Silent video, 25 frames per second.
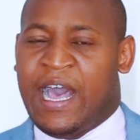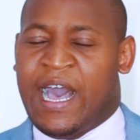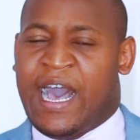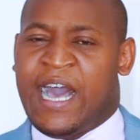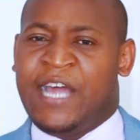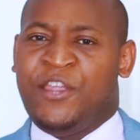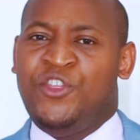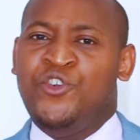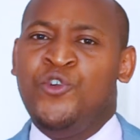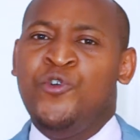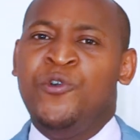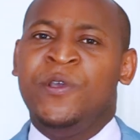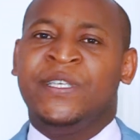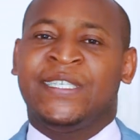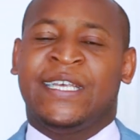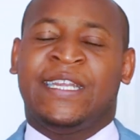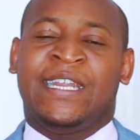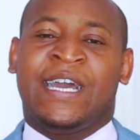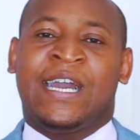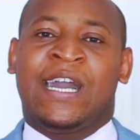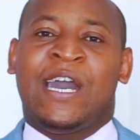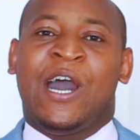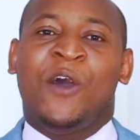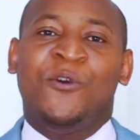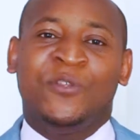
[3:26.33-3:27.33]
And you who is an
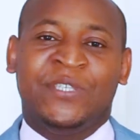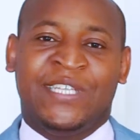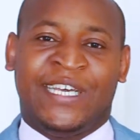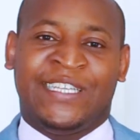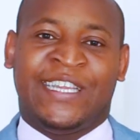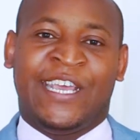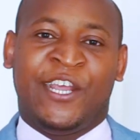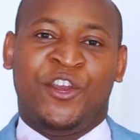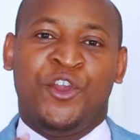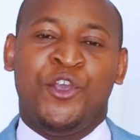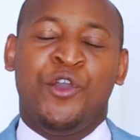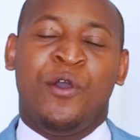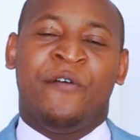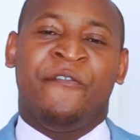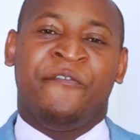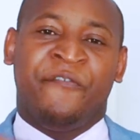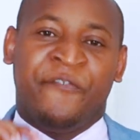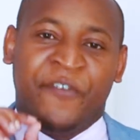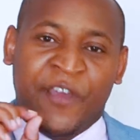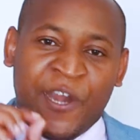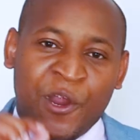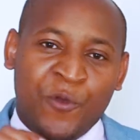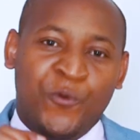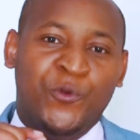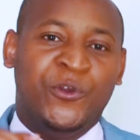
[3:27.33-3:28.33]
accountant, I know you're
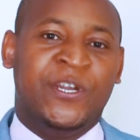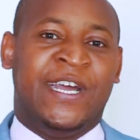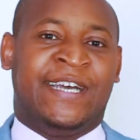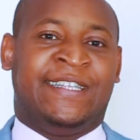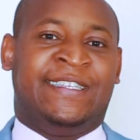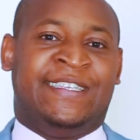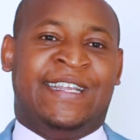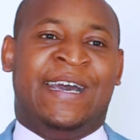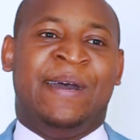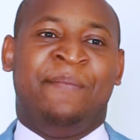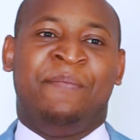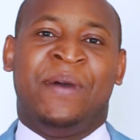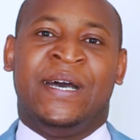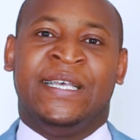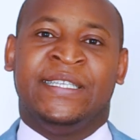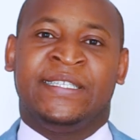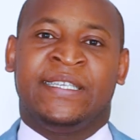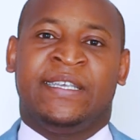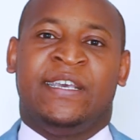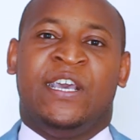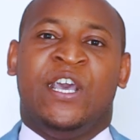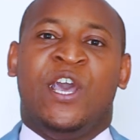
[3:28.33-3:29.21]
very good at numbers.